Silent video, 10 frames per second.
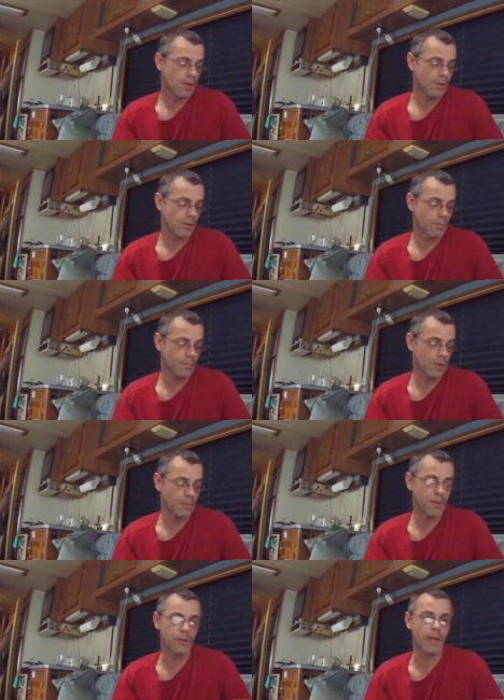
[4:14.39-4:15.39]
so I'm, I'm
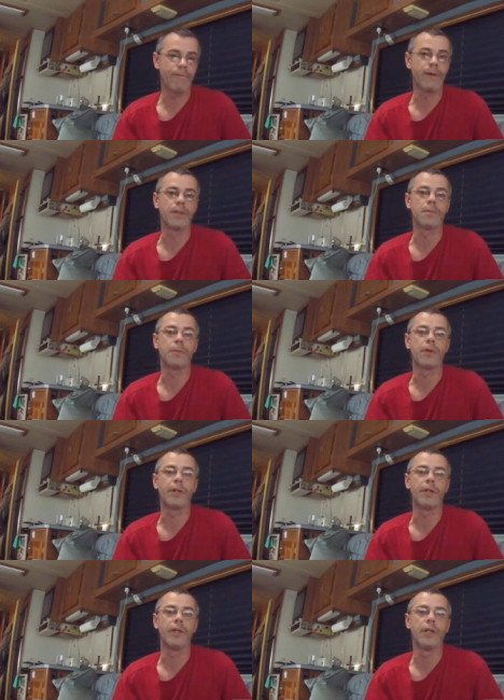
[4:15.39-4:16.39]
sure they felt it pretty
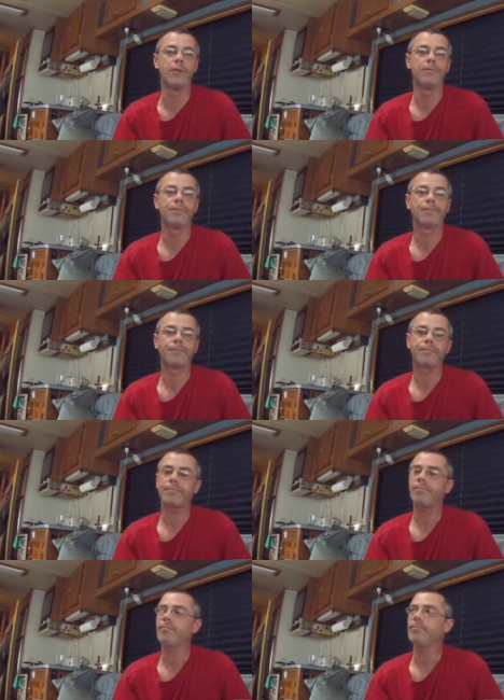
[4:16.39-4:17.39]
good.
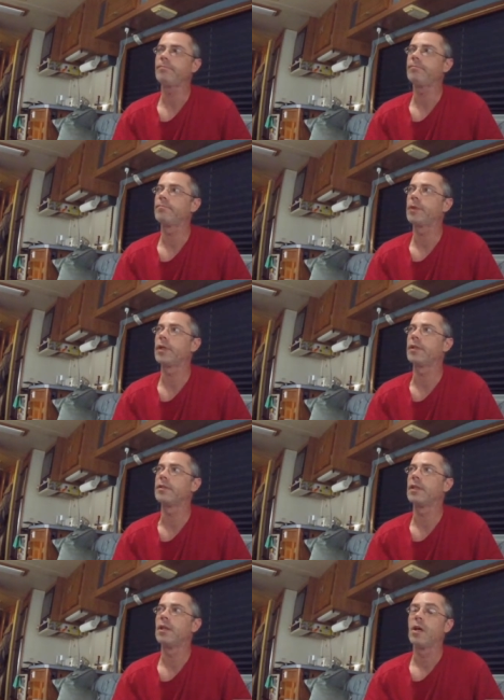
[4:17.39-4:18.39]
But
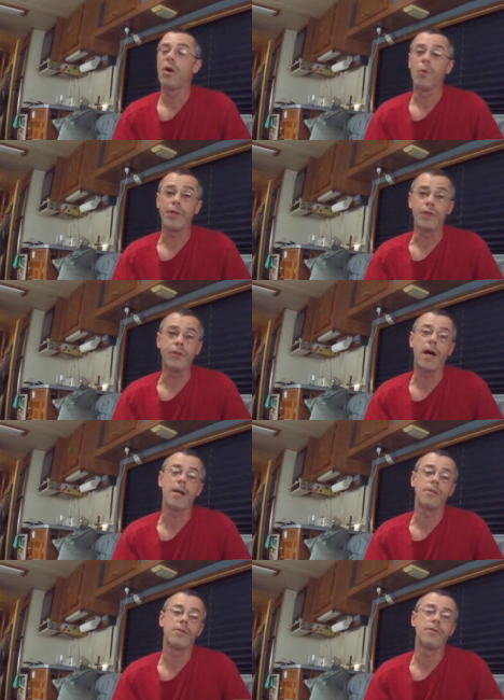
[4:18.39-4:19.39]
what are you
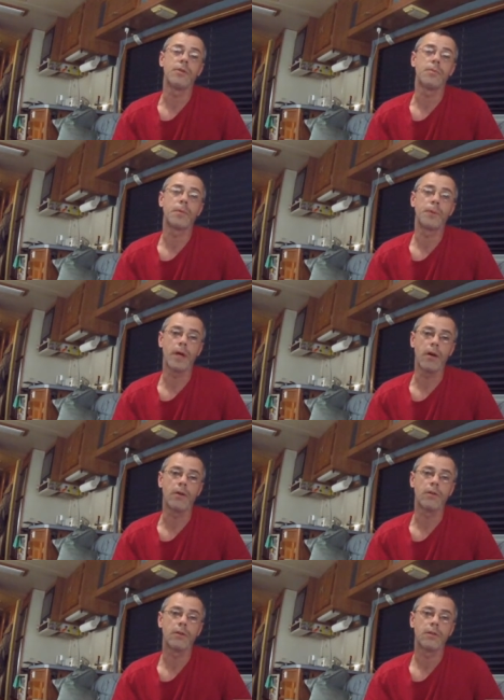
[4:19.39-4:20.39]
guys doing to prepare?
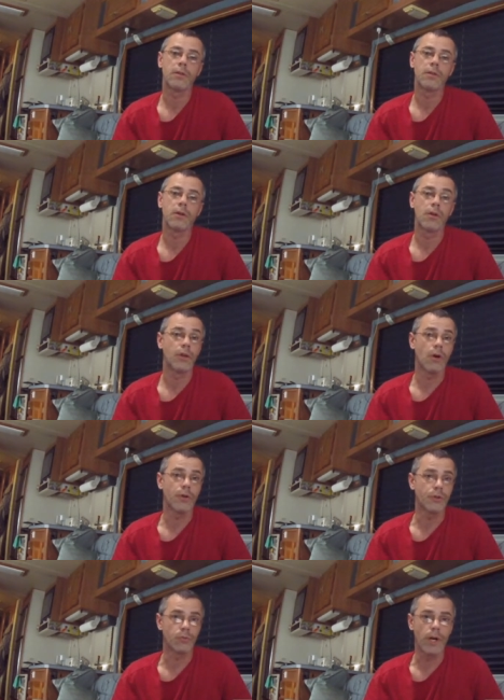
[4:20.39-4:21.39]
Are, are
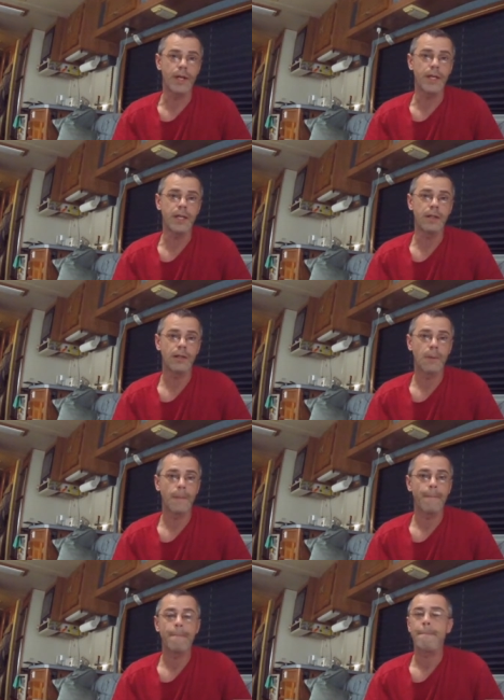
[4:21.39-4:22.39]
you ready?
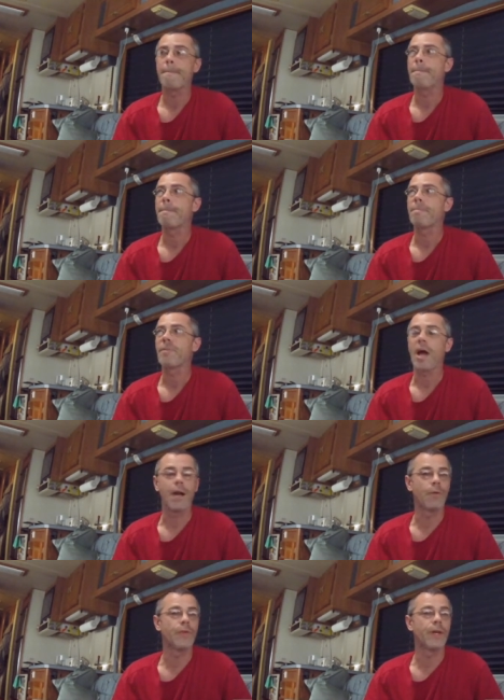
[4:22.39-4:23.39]
I
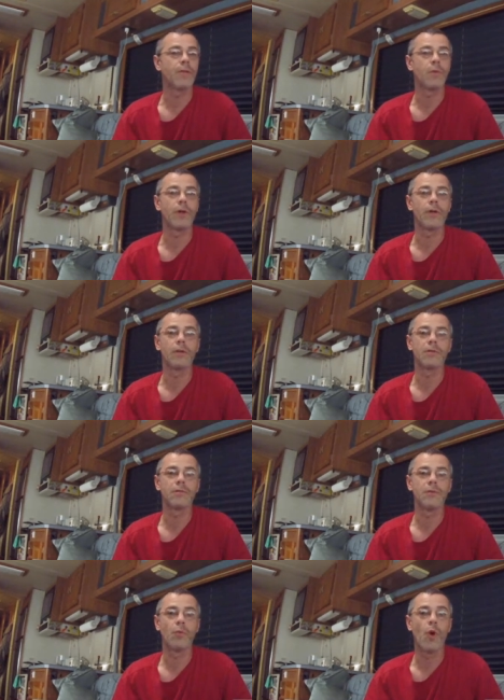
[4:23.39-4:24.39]
don't think we're
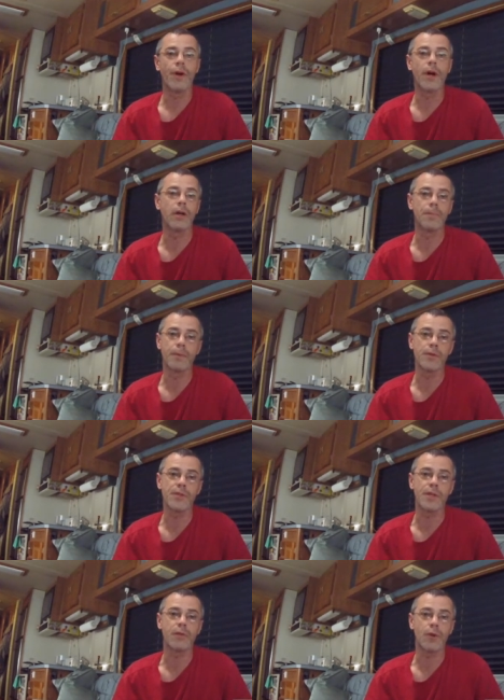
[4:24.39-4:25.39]

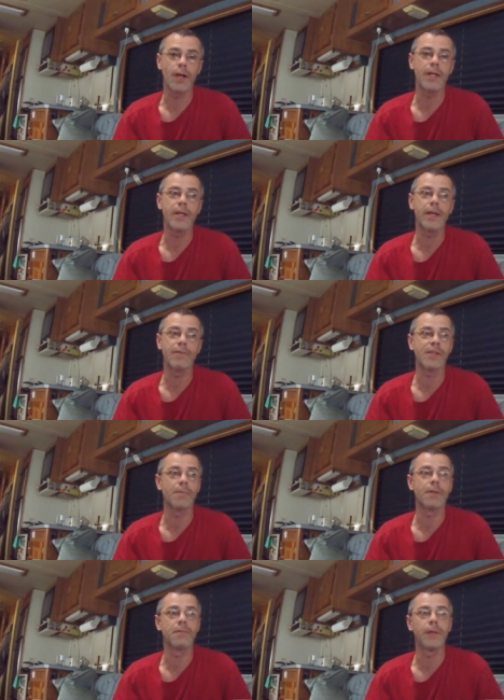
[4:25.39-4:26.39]
100% ready if
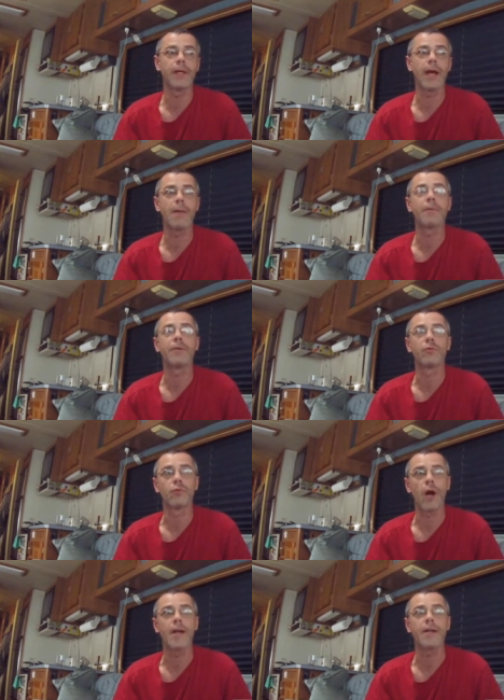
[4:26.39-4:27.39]
something big happened
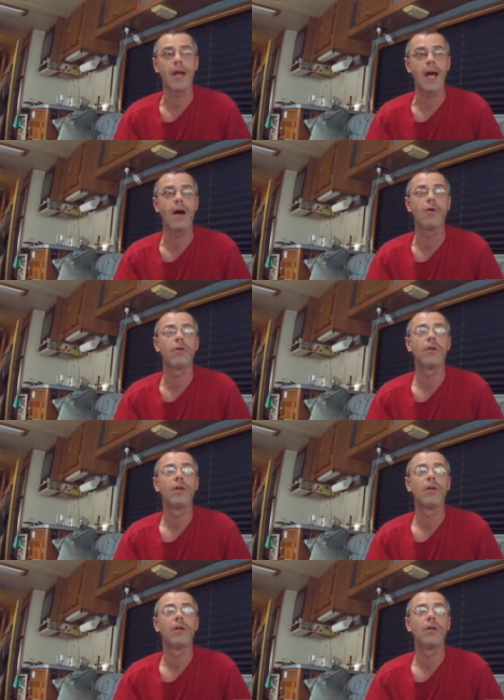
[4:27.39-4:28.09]
right now,